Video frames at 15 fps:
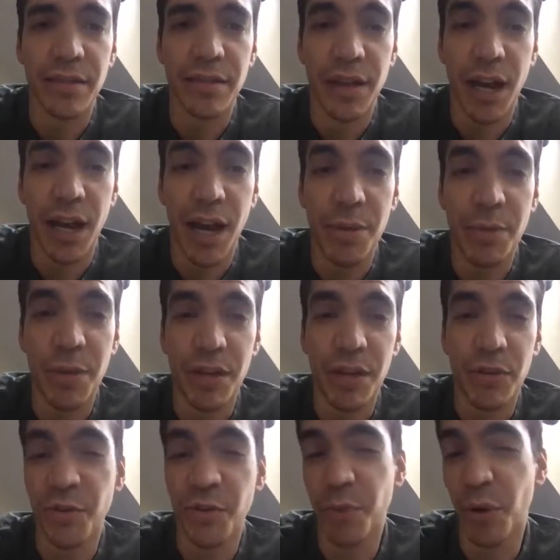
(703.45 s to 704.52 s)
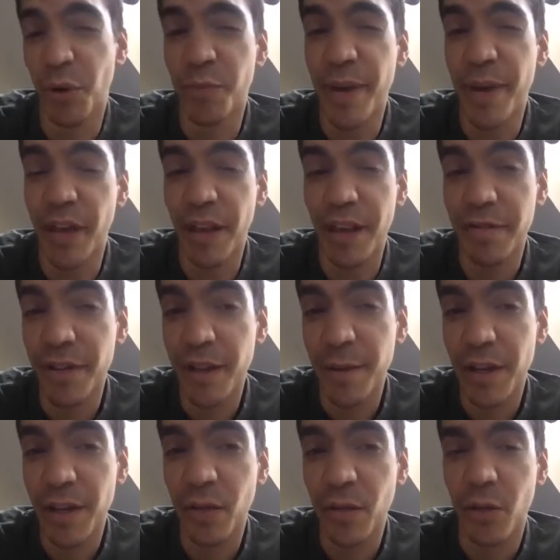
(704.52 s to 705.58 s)
God being sort of both male and
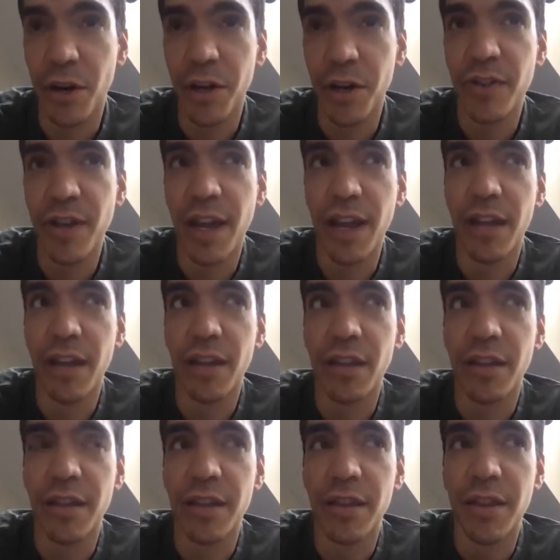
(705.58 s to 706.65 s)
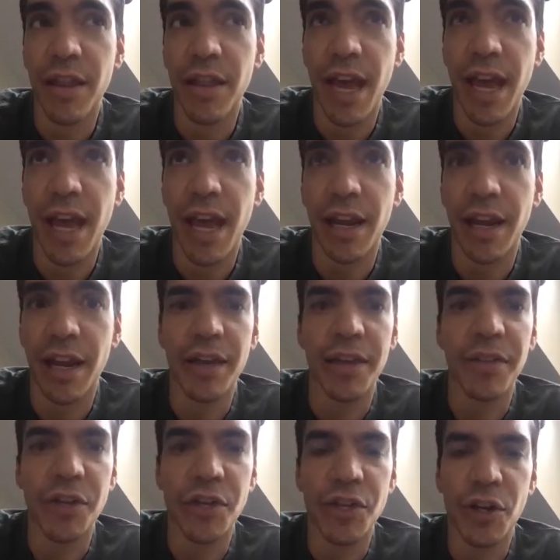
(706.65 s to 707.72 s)
female, or are you saying that, and that
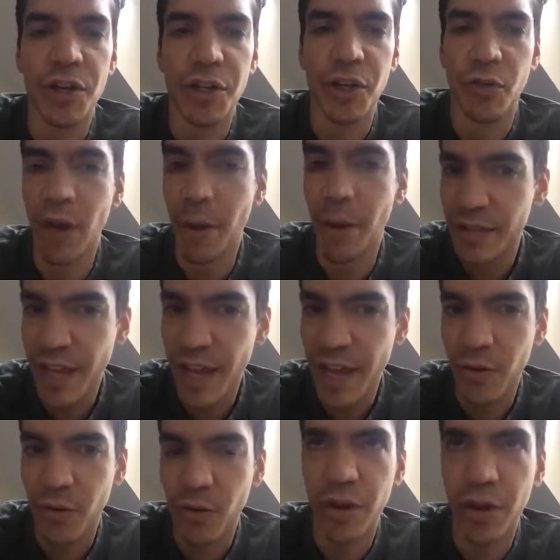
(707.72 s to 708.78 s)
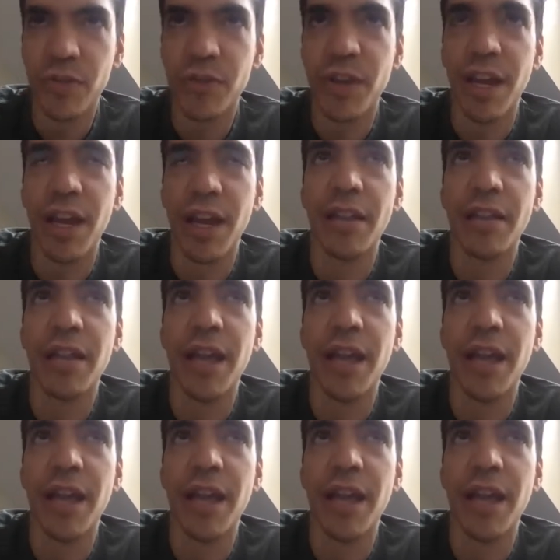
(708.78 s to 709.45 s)
the church corrupts that, or are you saying that?